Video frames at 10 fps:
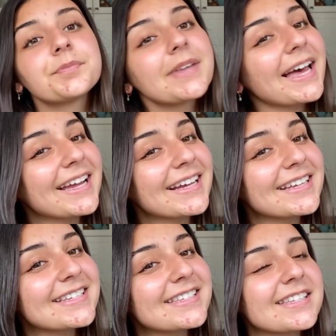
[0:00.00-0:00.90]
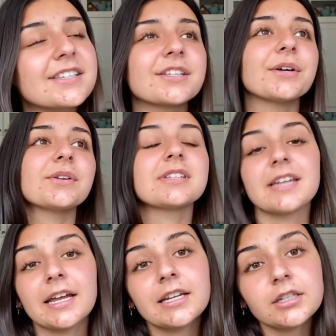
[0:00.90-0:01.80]
Hi guys! So
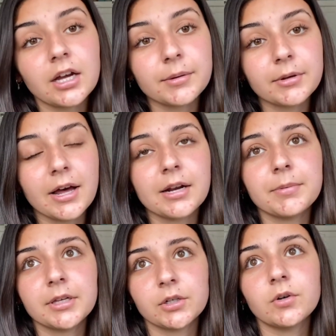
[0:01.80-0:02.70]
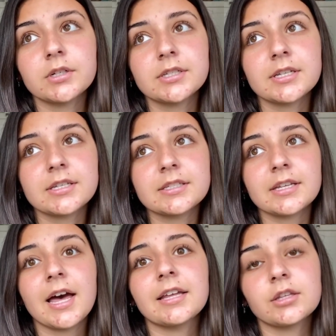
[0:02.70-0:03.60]
today I'm going to talk about how to pick your courses
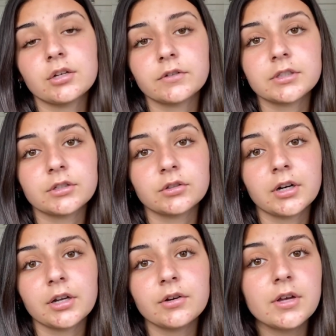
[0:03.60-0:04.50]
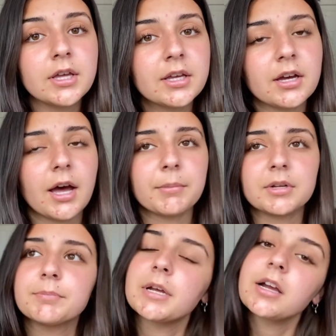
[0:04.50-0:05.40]
at the University of Toronto. I'm
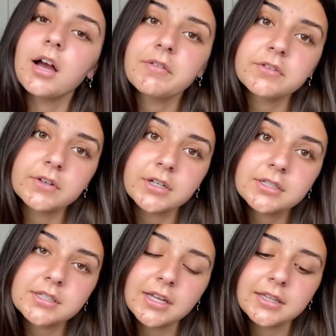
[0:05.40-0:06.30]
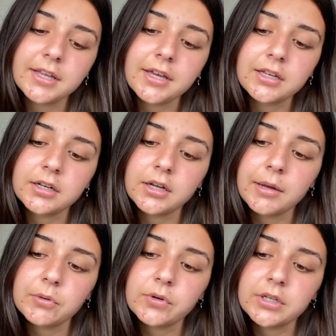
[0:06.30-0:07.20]
going to make a coffee first and then
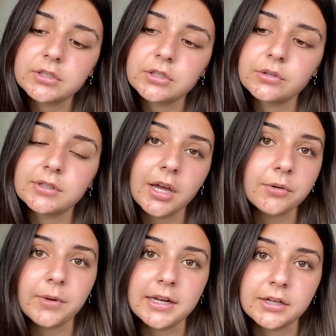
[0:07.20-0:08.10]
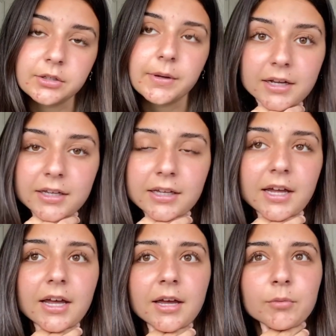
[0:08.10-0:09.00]
I'm going to get right into it.
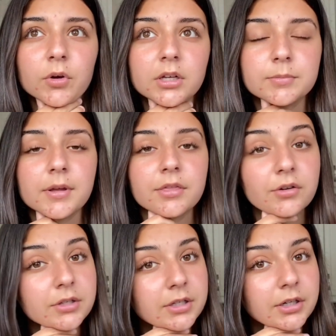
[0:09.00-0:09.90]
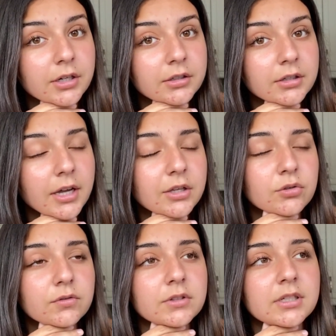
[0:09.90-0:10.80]
I'm going into my third year at U
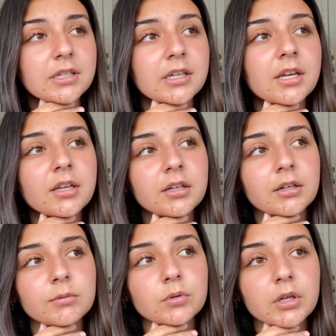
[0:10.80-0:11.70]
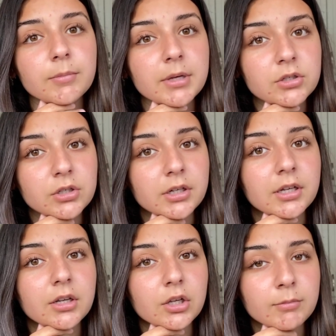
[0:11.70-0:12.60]
of T. I'm doing a major
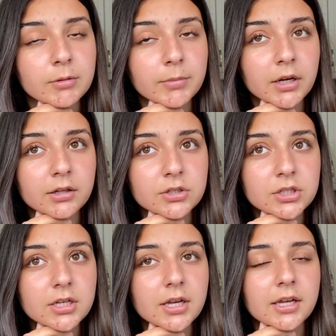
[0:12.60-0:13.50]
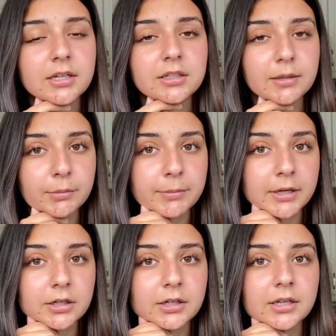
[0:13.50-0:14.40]
in human biology and a double
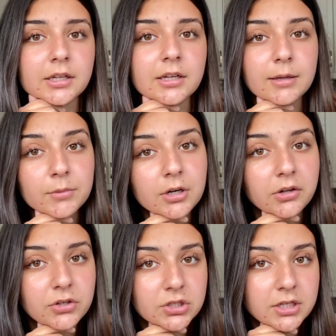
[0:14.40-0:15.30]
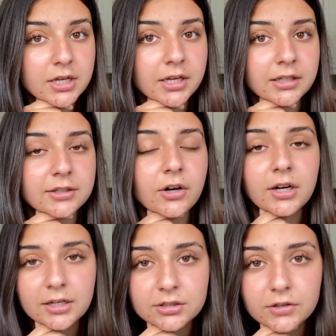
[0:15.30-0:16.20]
minor in immunology and art
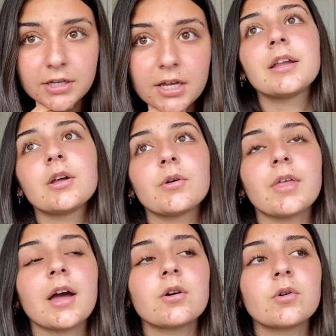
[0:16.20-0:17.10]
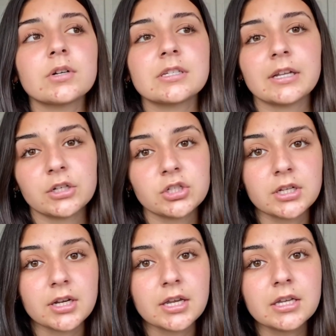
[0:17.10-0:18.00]
history. I know that course
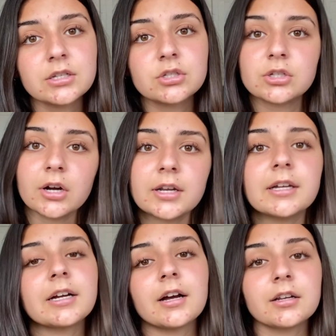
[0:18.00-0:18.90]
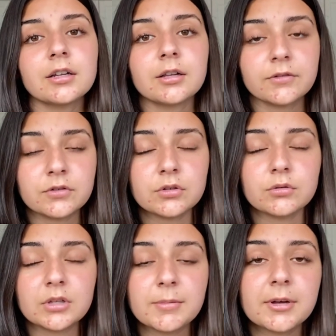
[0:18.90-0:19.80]
selection is starting. I got a few
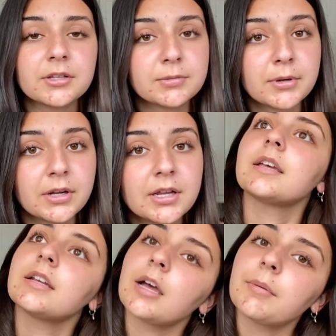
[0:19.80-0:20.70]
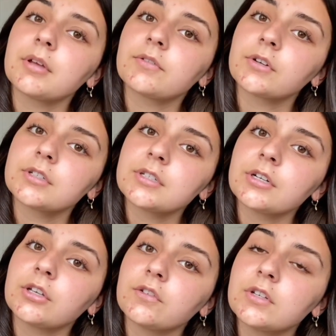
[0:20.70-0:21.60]
emails about it. Incoming first year
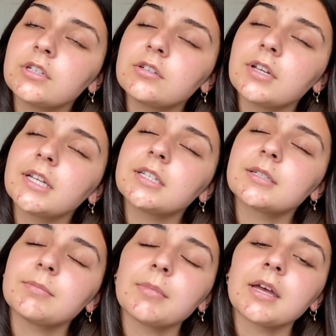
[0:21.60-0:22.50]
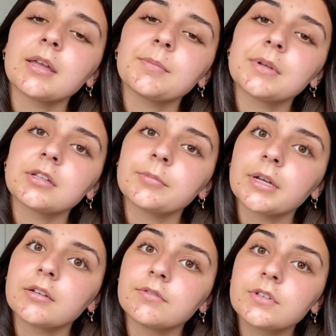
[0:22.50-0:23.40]
U of T students might be a little bit
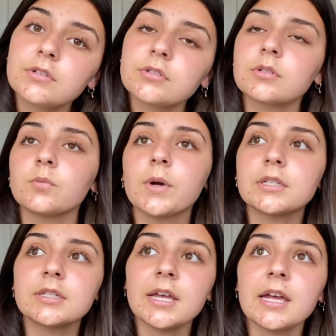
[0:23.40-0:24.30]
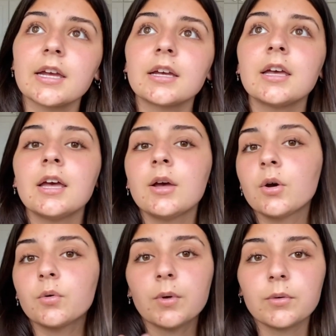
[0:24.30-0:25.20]
confused on what to take,
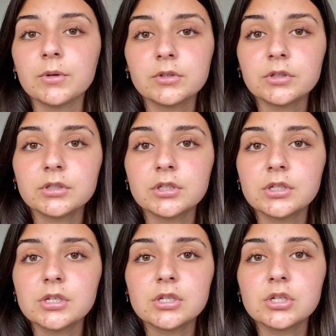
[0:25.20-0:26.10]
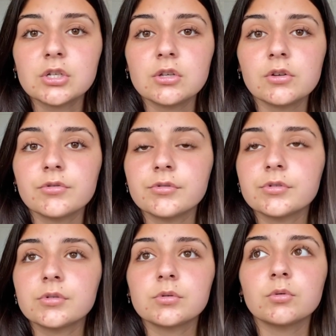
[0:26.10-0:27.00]
what resources to
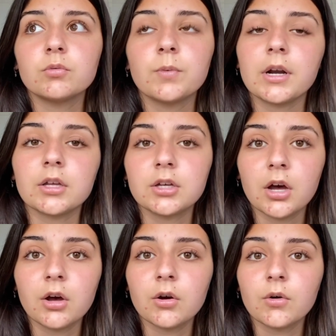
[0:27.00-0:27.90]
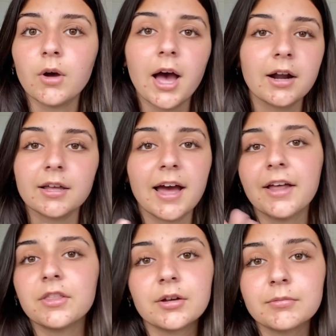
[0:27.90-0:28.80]
use, where to go, how to
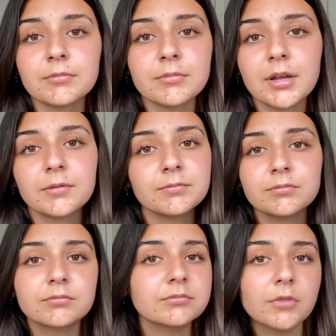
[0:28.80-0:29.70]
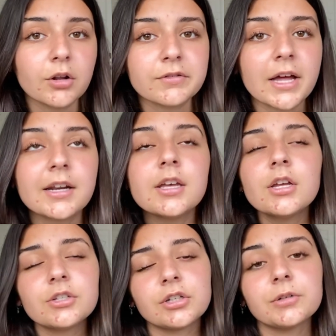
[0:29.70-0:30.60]
add them, and all of that.
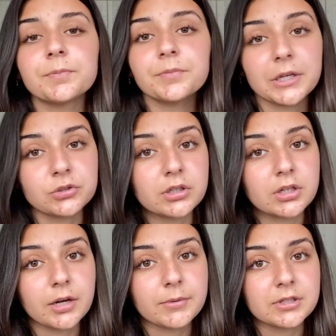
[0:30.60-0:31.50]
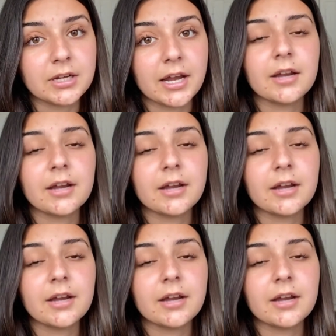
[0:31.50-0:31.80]
So that's what I'm gonna talk about today.